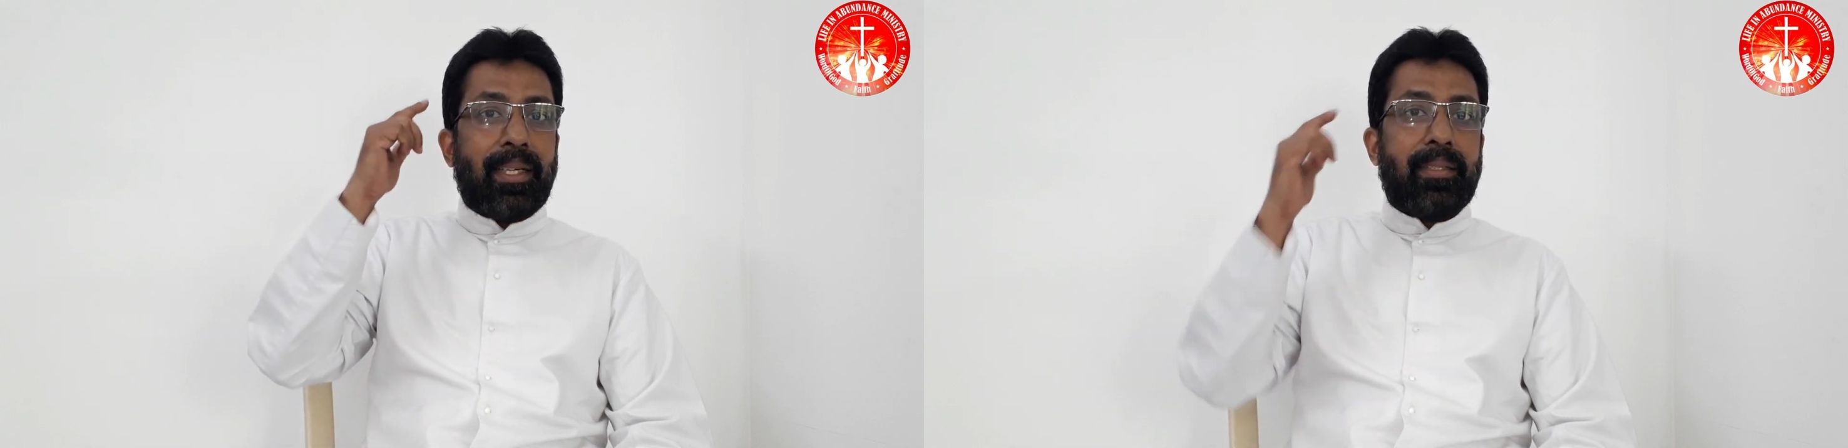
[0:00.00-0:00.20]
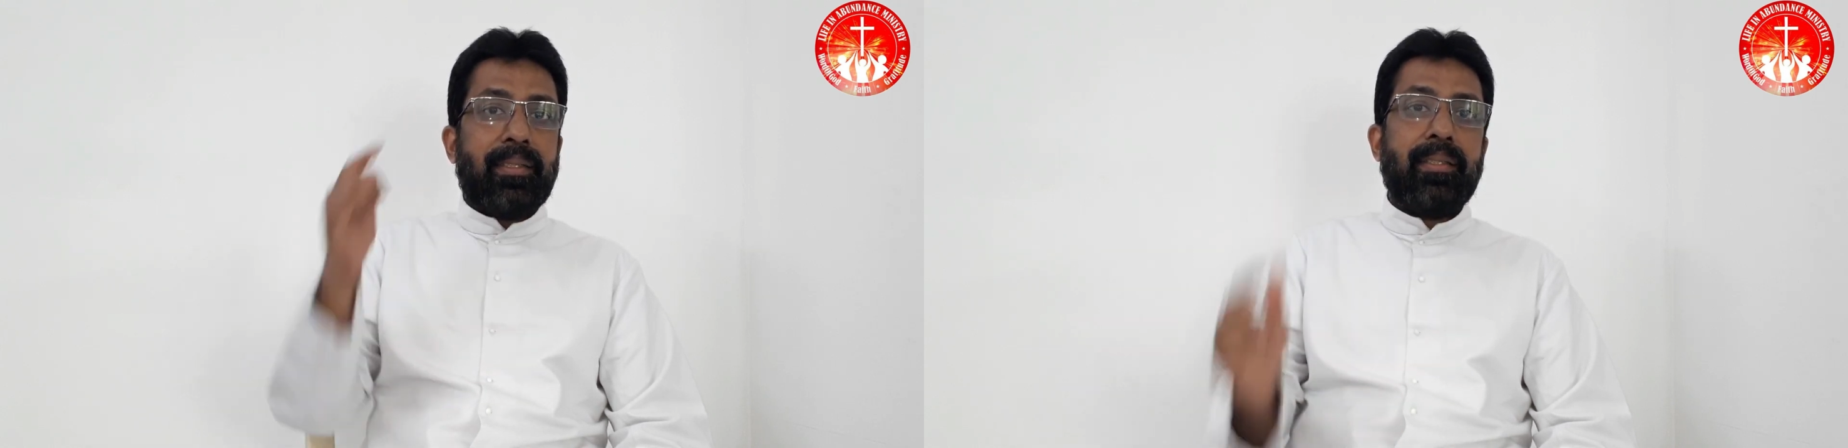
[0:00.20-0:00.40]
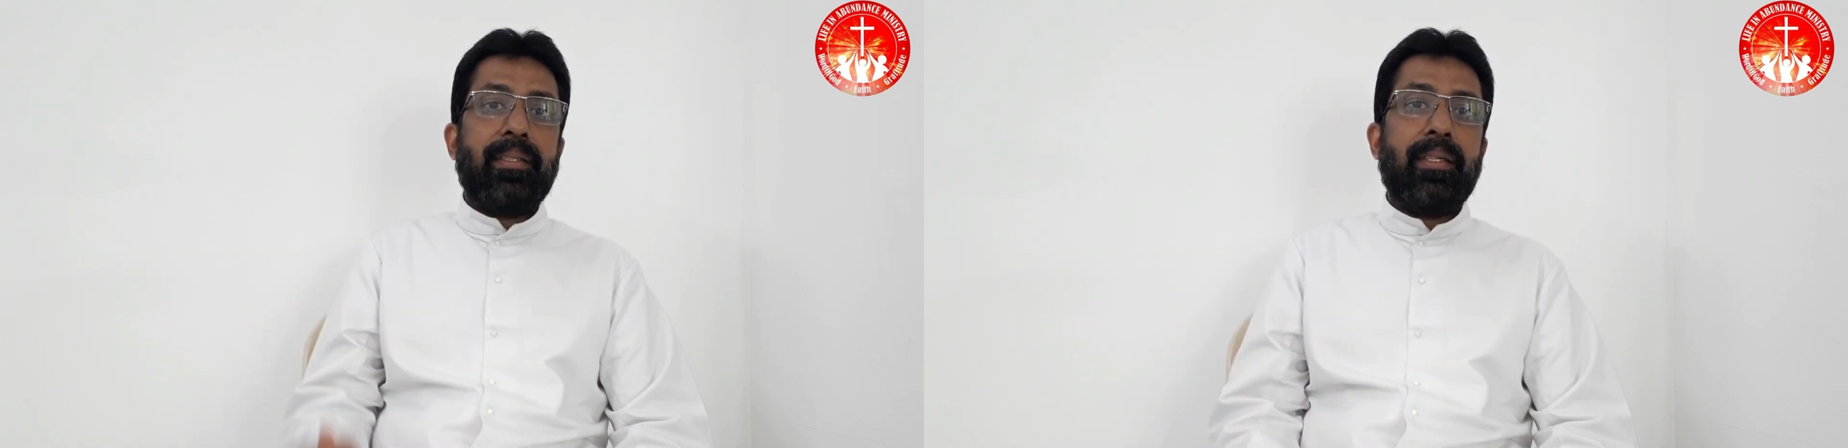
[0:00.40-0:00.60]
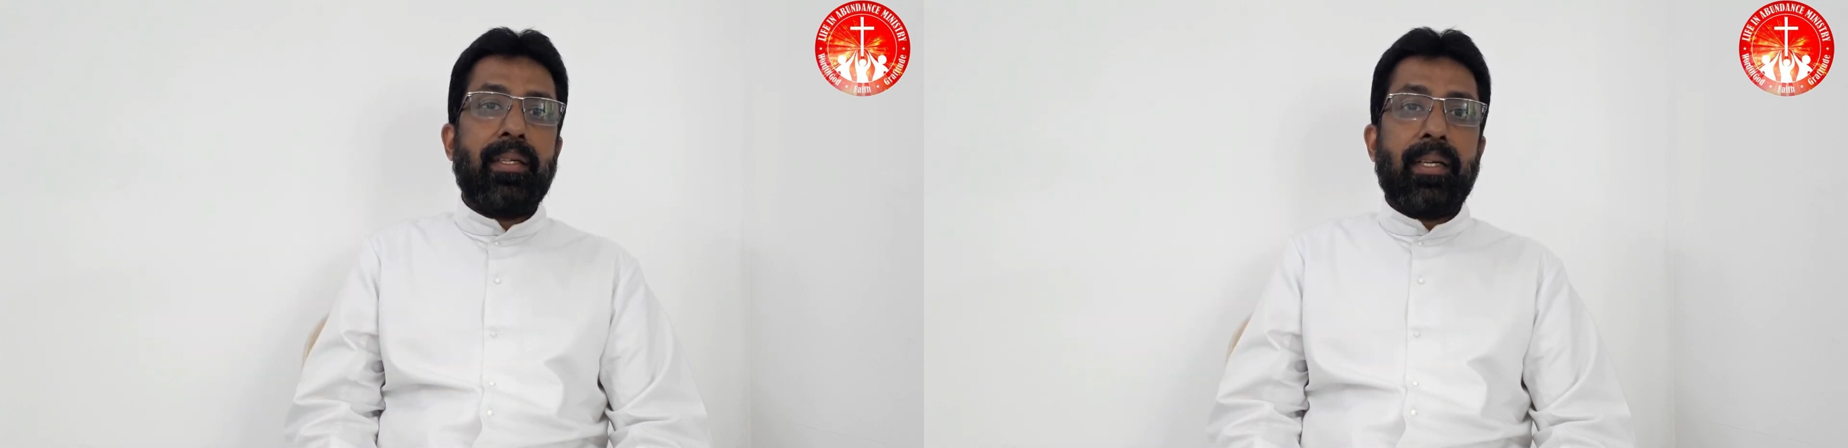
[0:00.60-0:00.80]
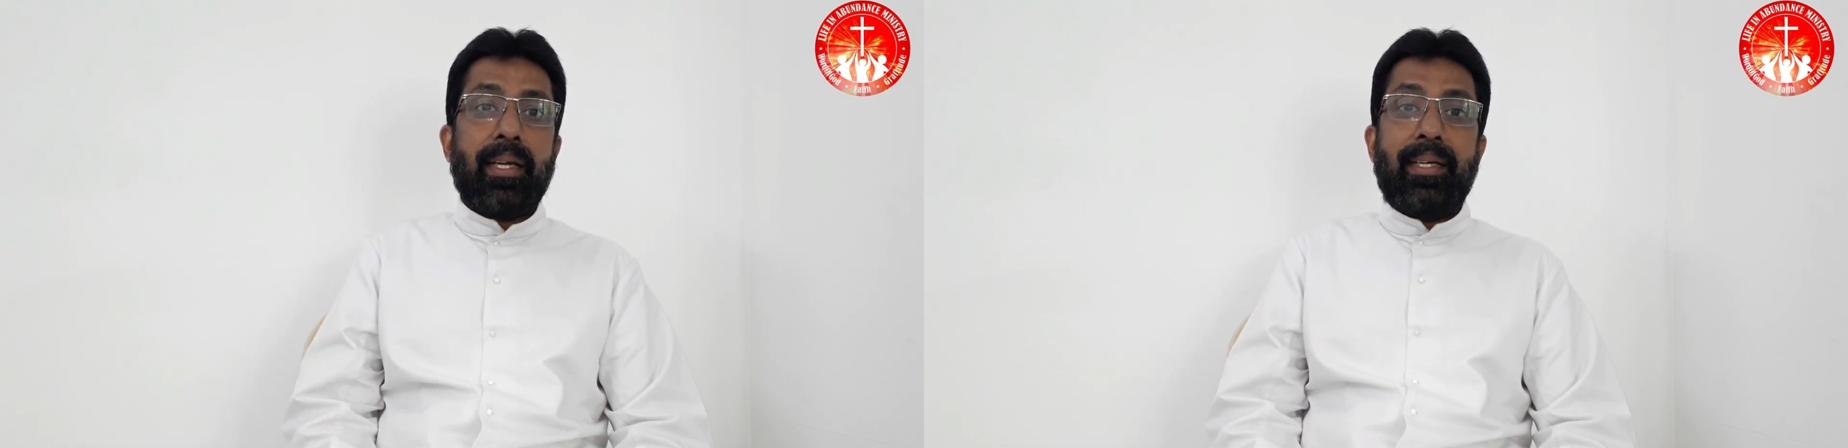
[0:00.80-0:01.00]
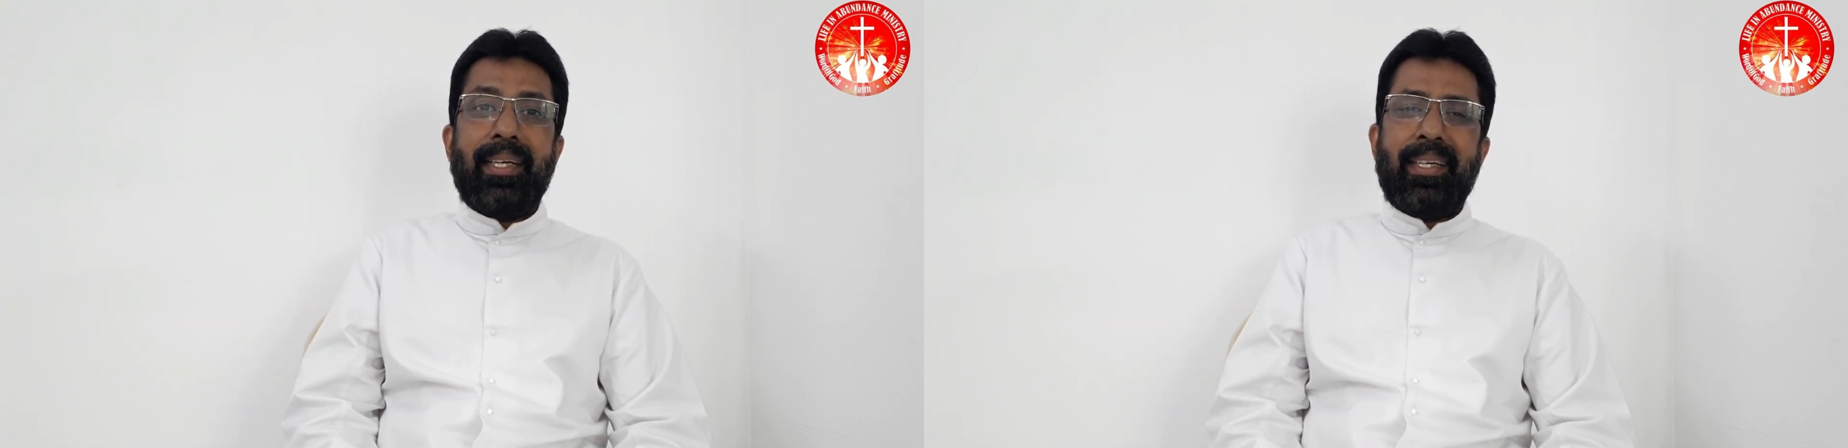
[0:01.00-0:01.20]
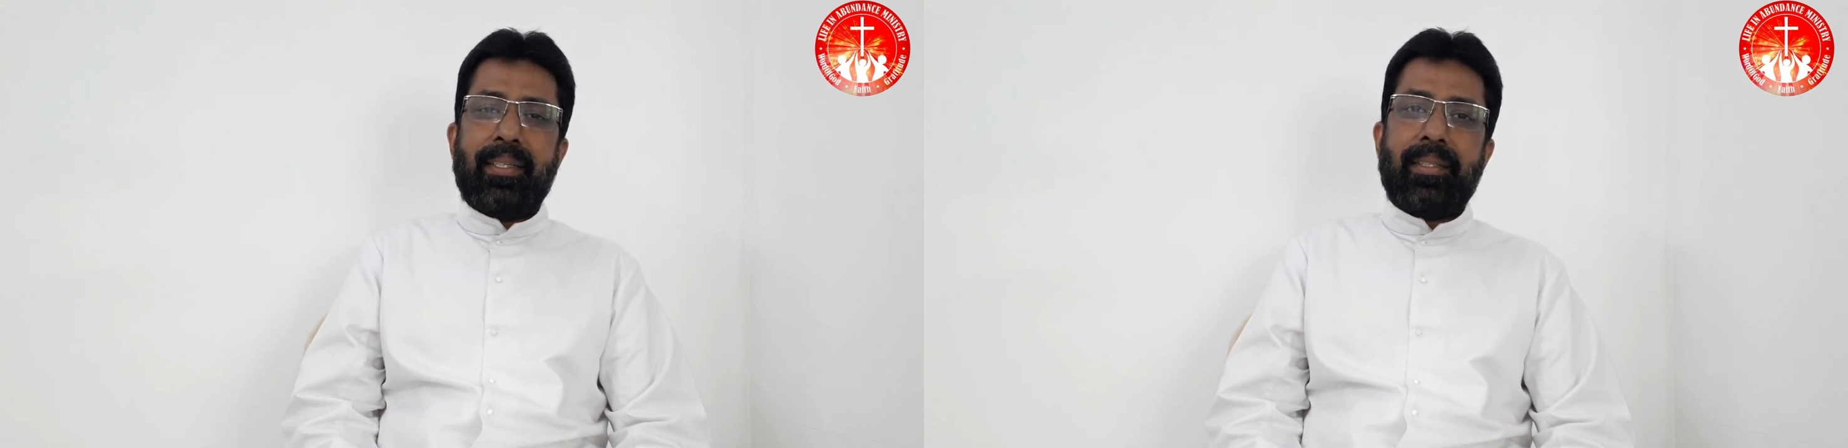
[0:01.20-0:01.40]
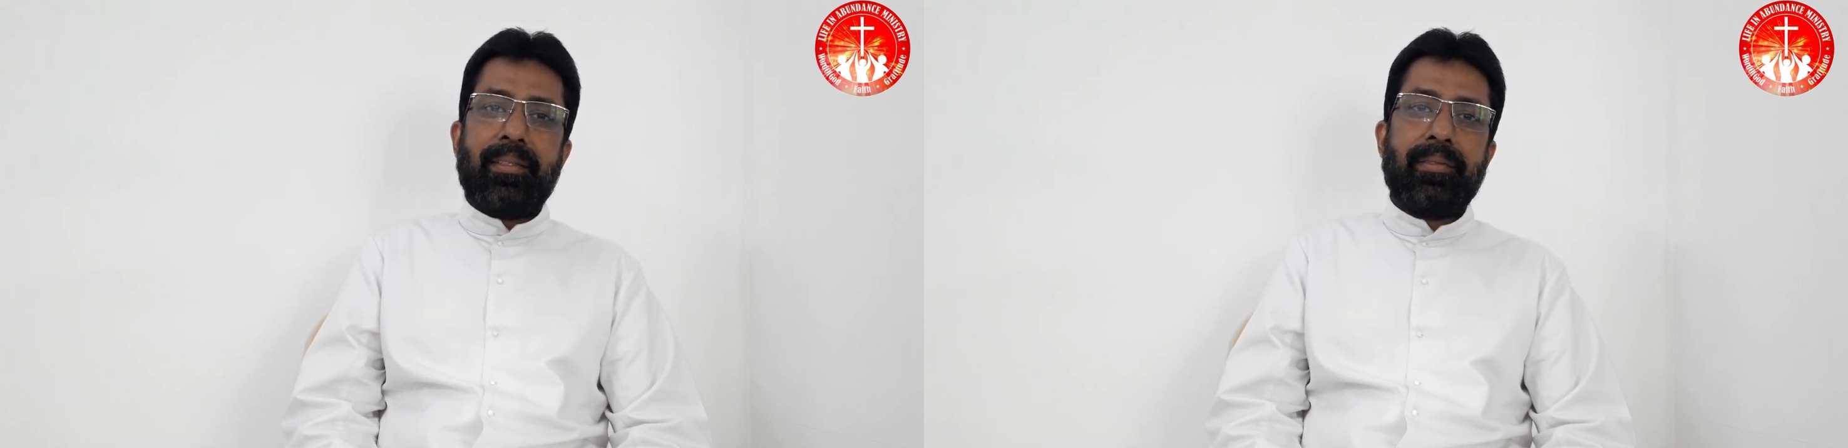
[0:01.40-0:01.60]
get
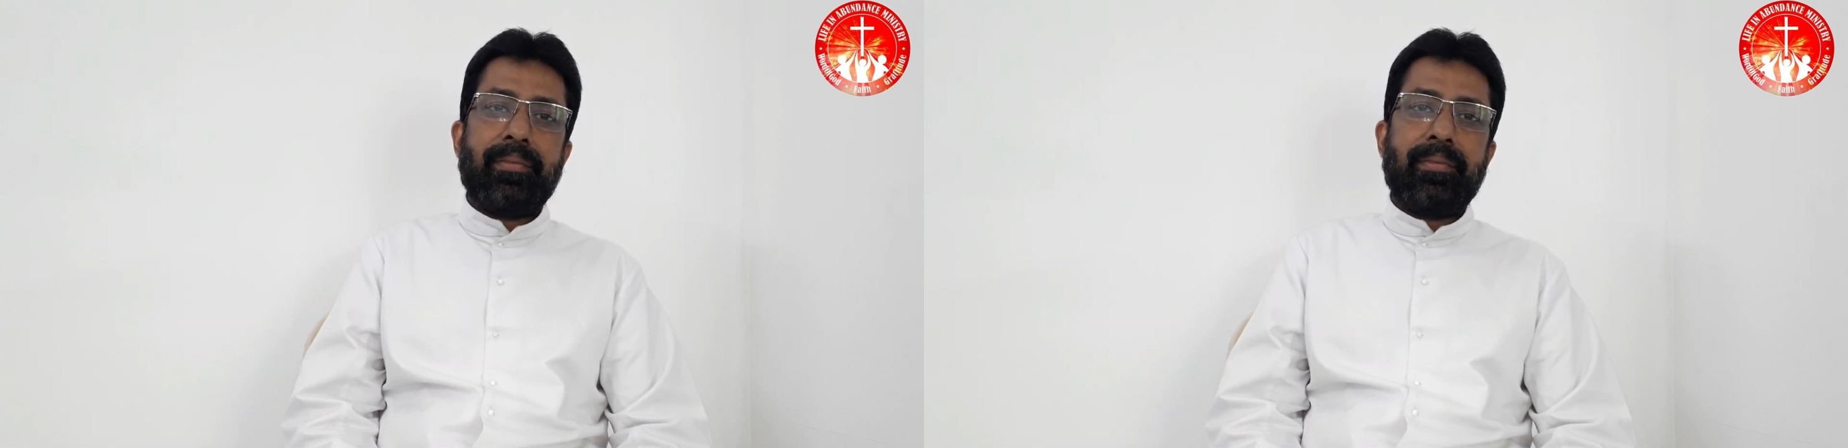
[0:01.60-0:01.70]
headache.